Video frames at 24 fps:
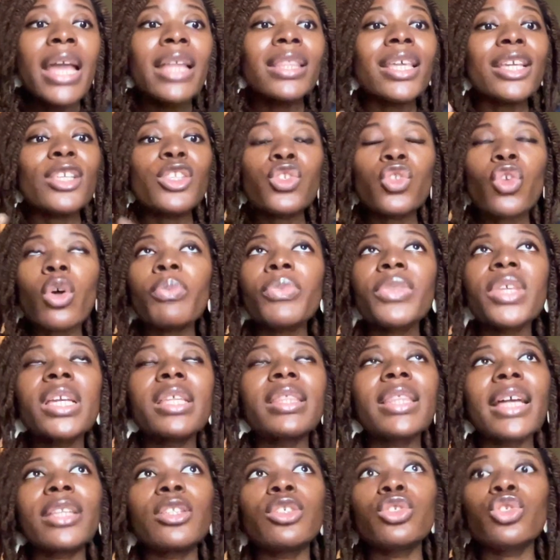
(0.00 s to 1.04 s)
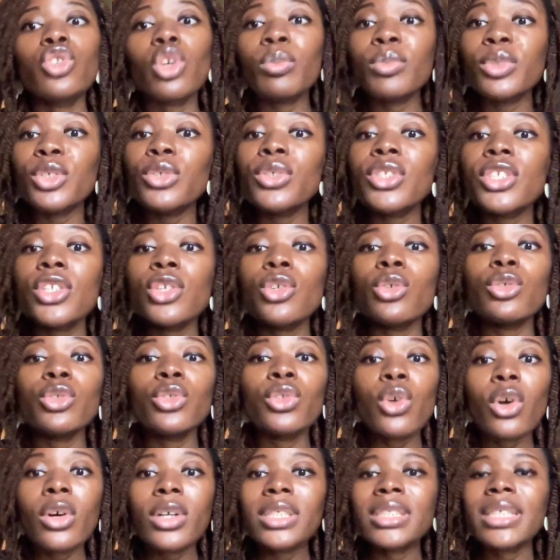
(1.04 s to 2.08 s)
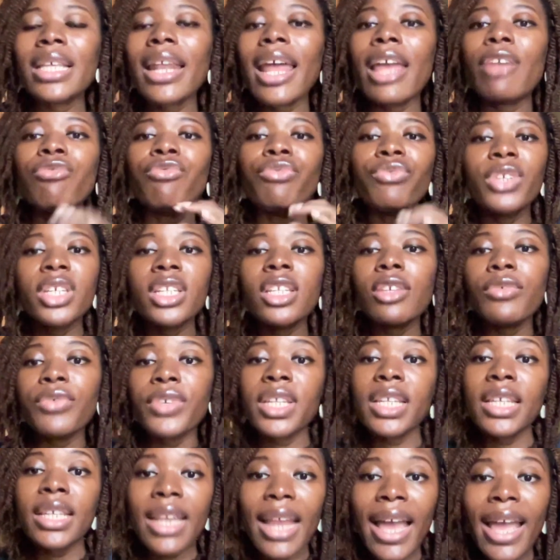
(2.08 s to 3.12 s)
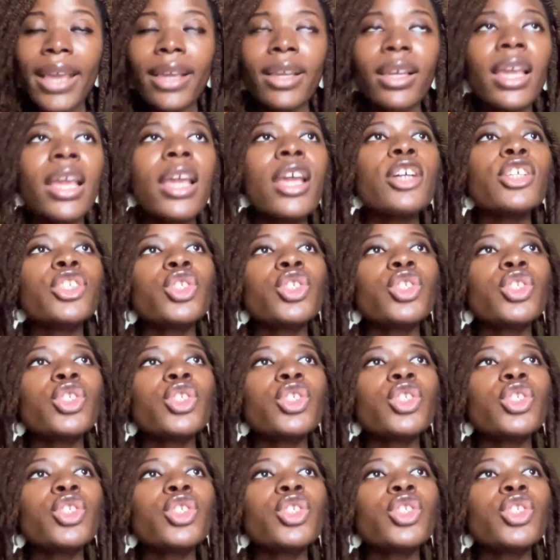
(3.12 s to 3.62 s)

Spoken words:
There's something that the WTO does that I really, really like.